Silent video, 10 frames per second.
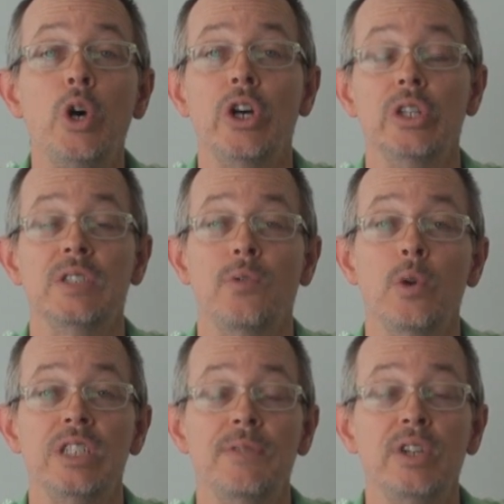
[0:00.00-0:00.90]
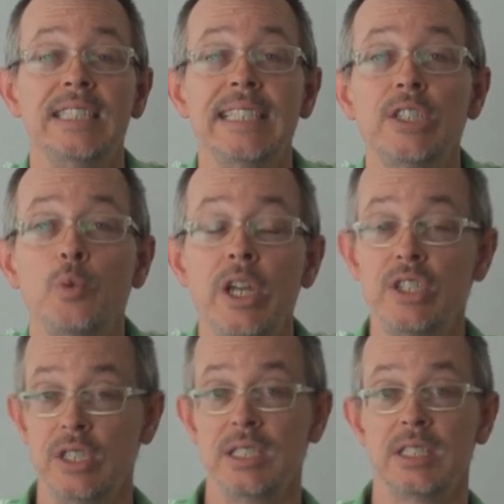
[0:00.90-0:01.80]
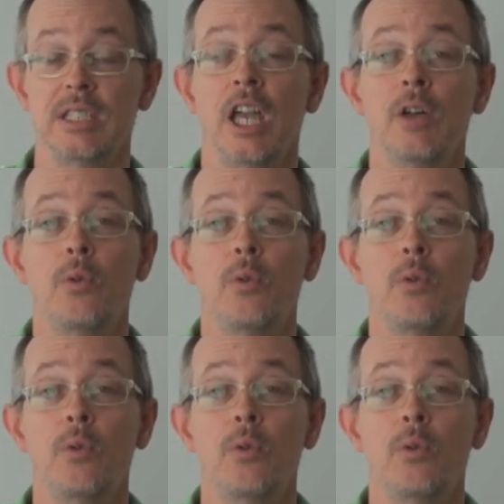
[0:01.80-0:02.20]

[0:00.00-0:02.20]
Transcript: words for different situations.